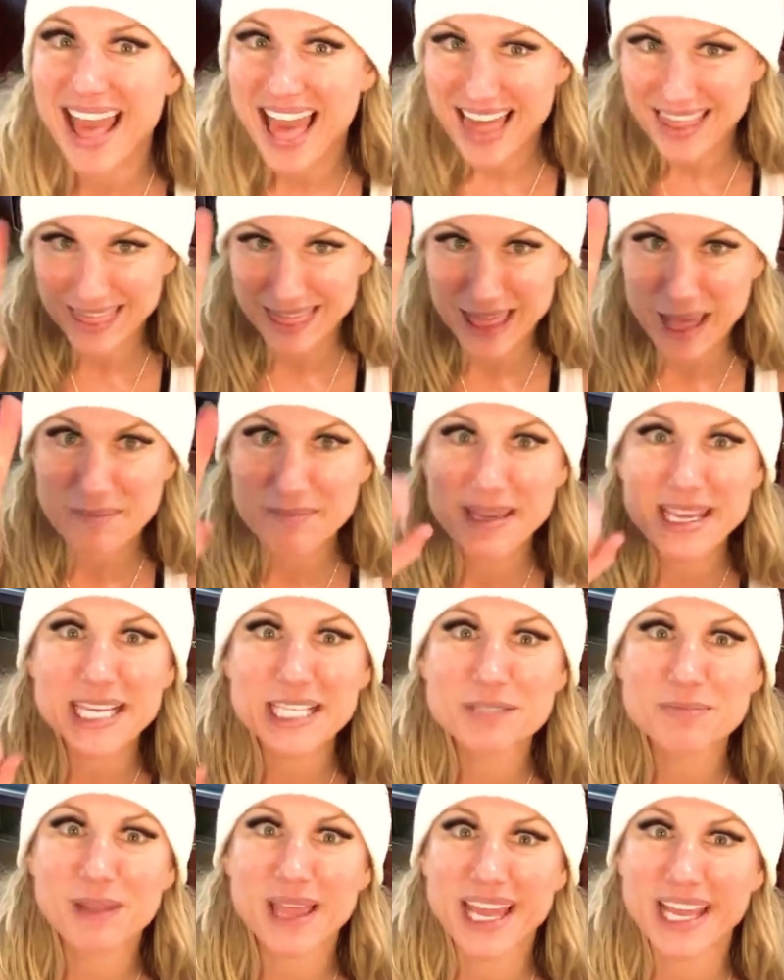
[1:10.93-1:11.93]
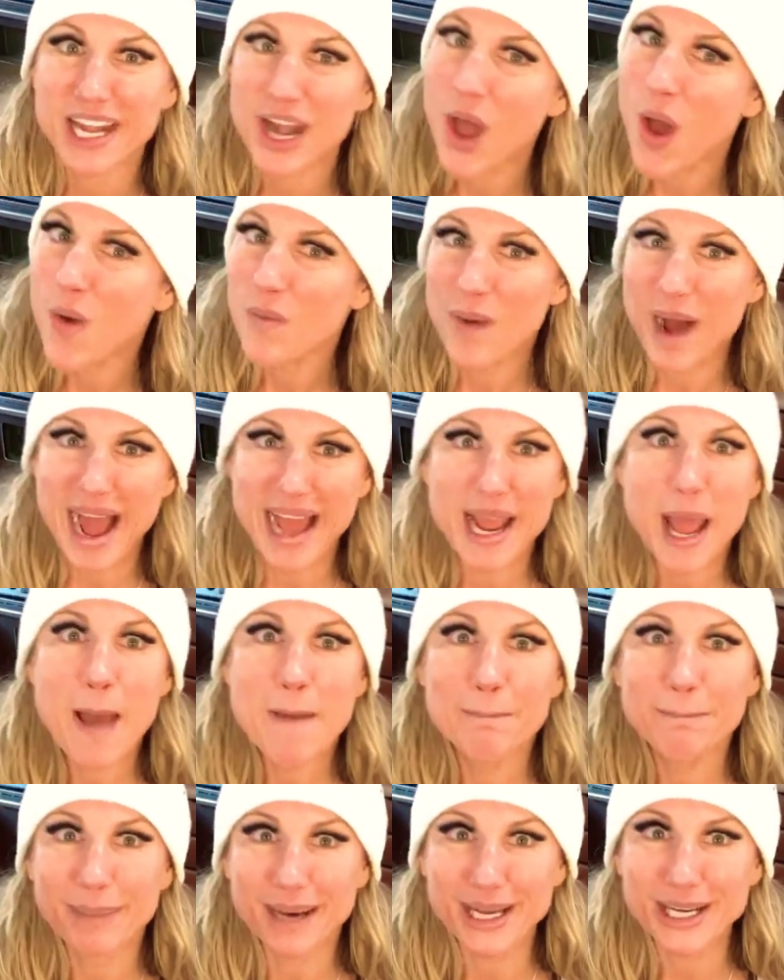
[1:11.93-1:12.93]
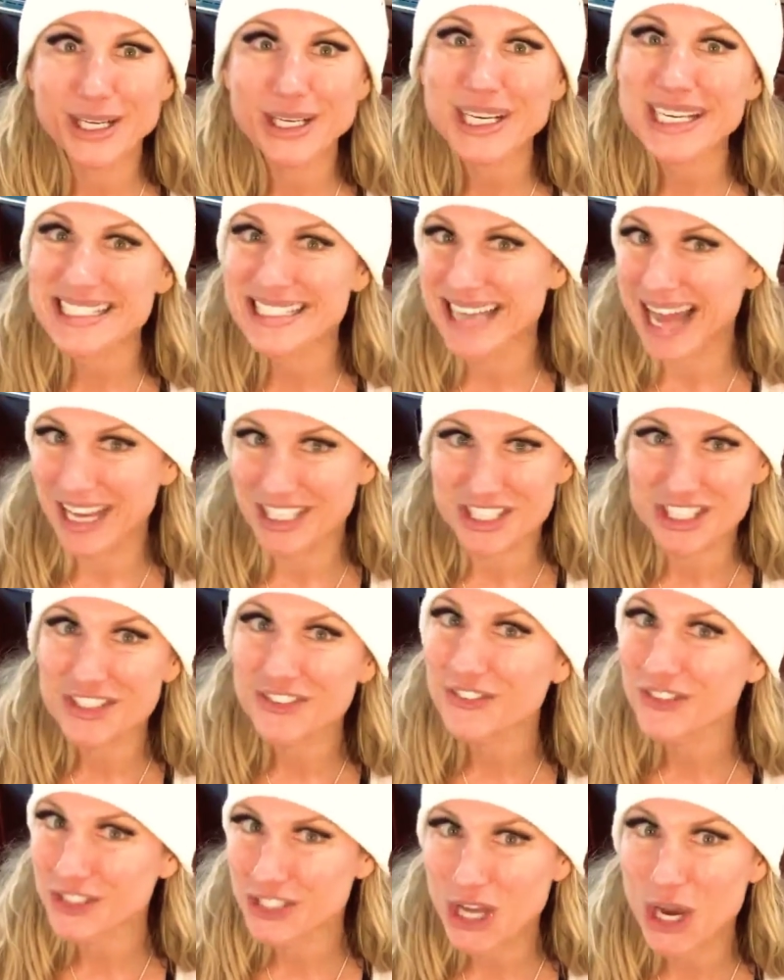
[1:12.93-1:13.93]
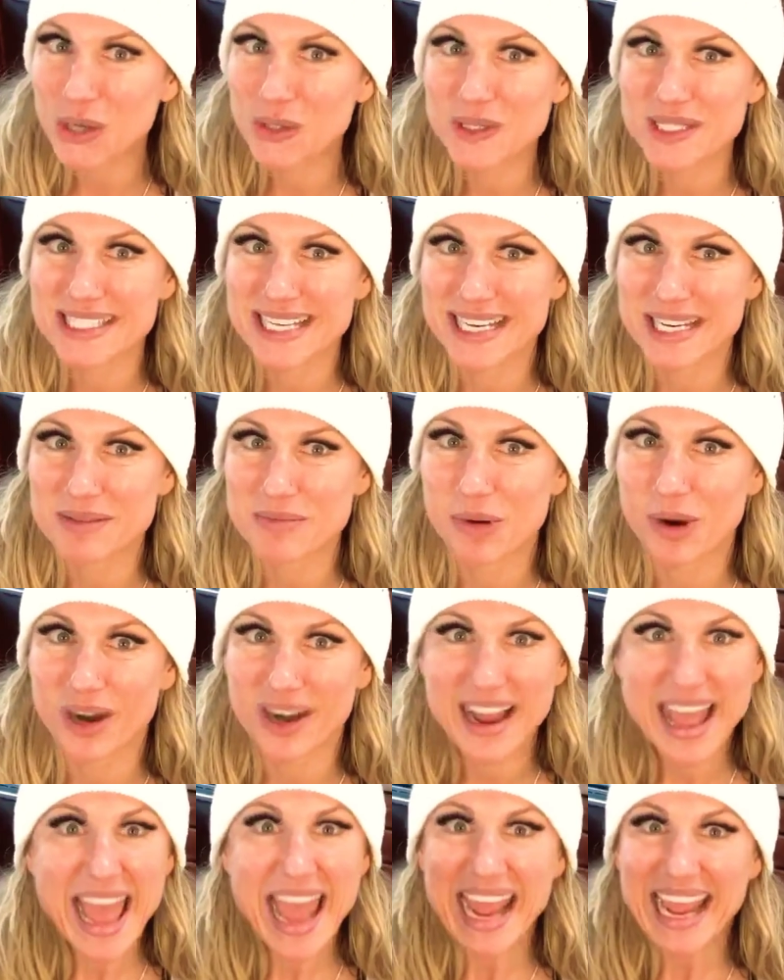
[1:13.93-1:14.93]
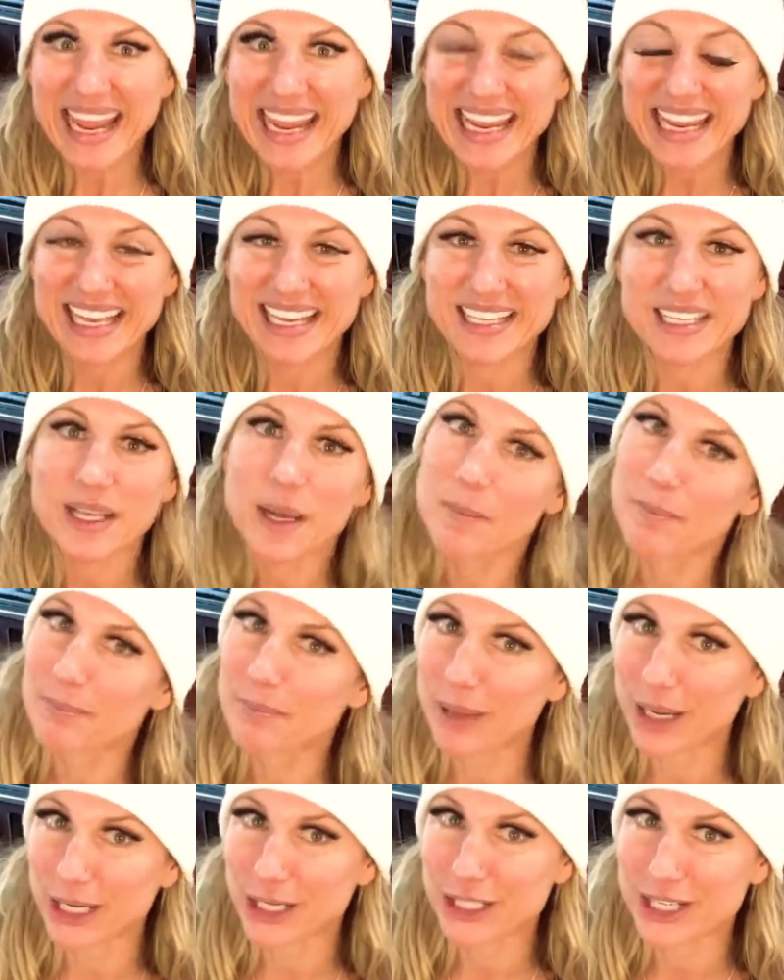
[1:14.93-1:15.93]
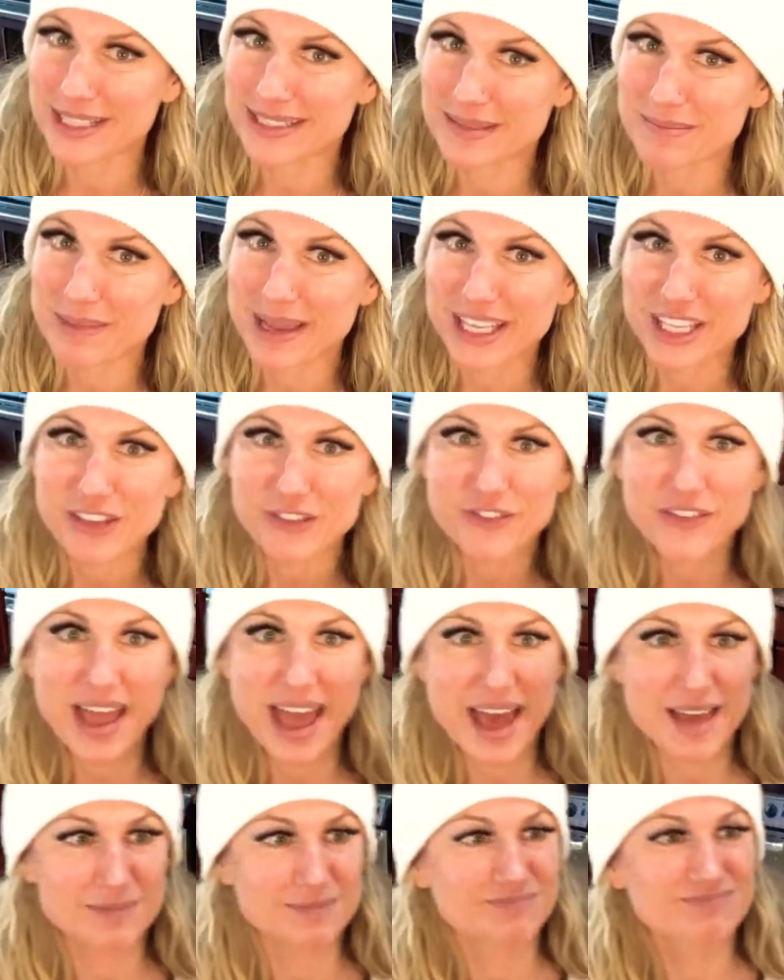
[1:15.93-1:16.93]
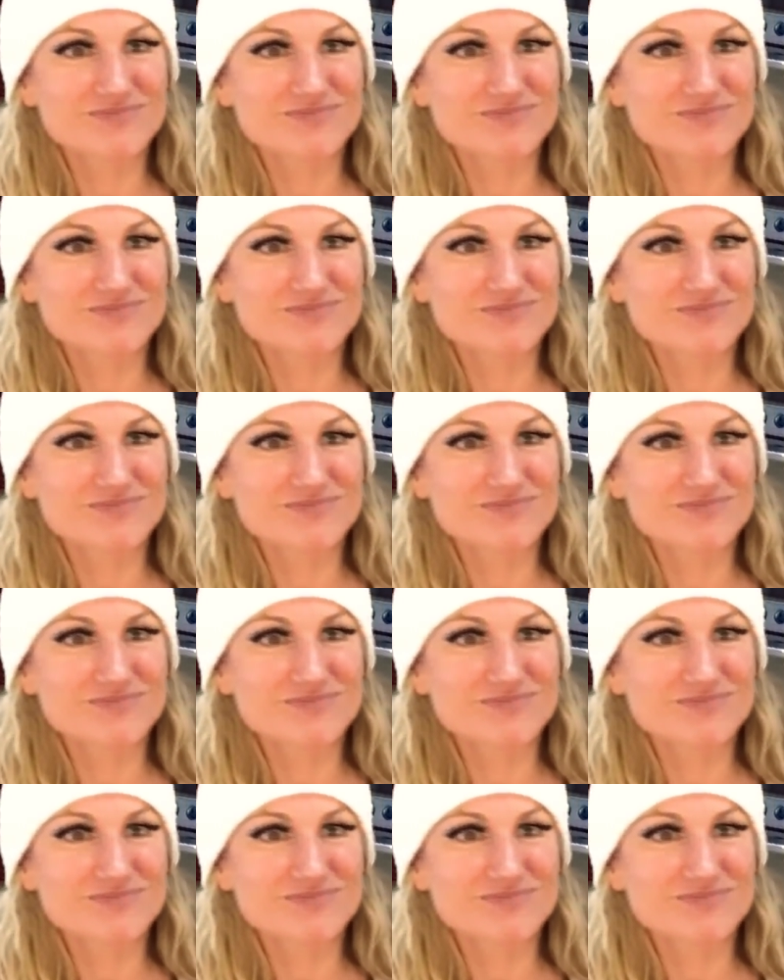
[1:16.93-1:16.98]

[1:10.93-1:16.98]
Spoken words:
Let me explain why butter is not just for toast anymore. And butter doesn't make you fat.